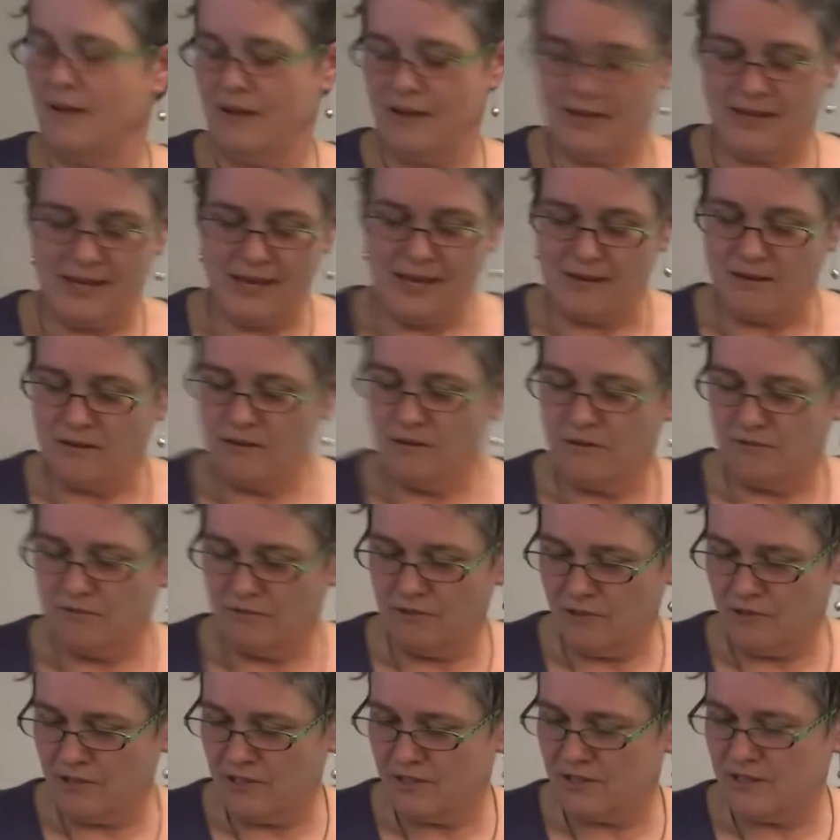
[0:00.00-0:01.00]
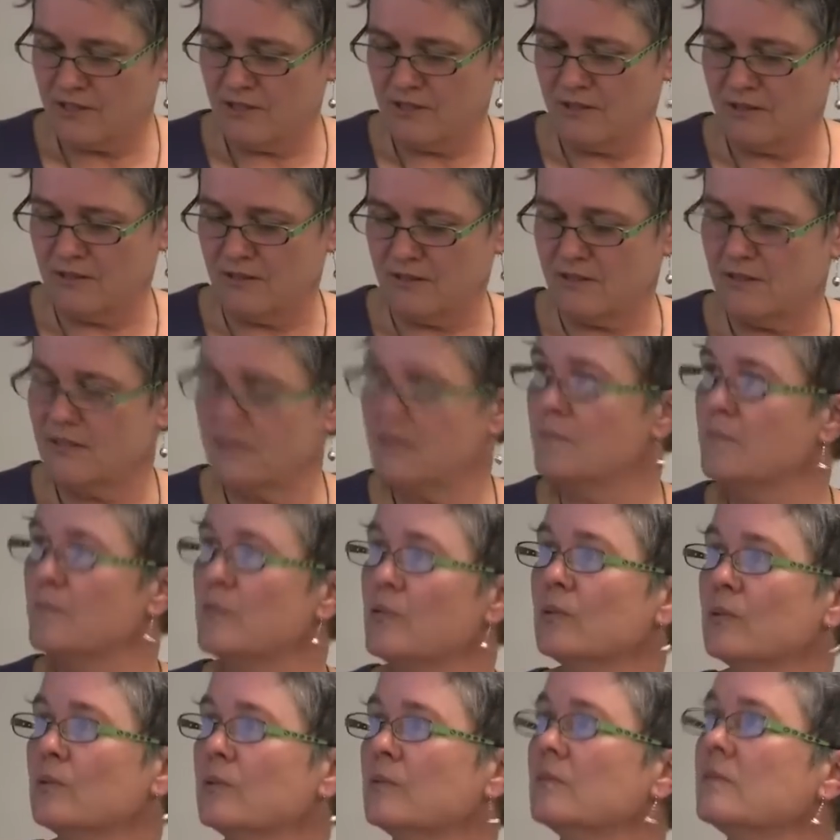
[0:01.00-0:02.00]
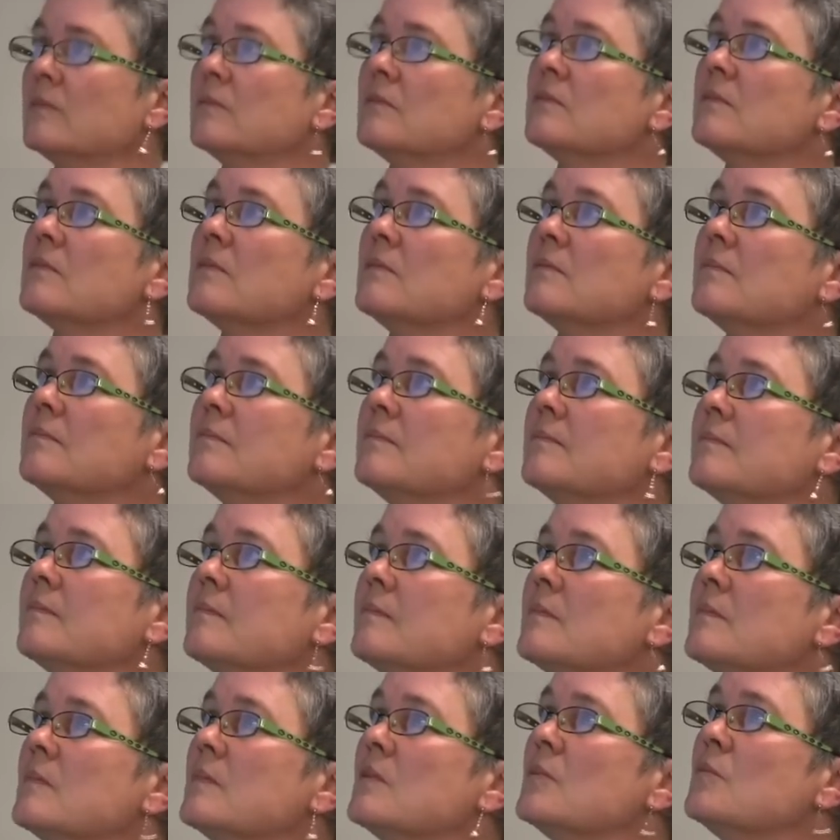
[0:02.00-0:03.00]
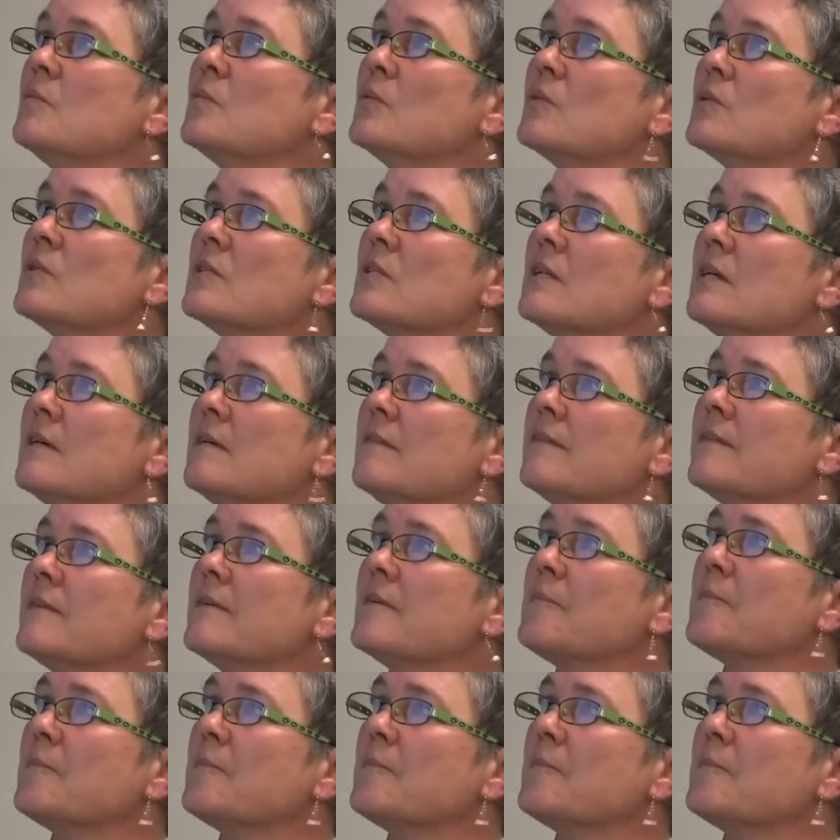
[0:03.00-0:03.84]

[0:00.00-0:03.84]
Again, not rocket science, simple, simple stuff.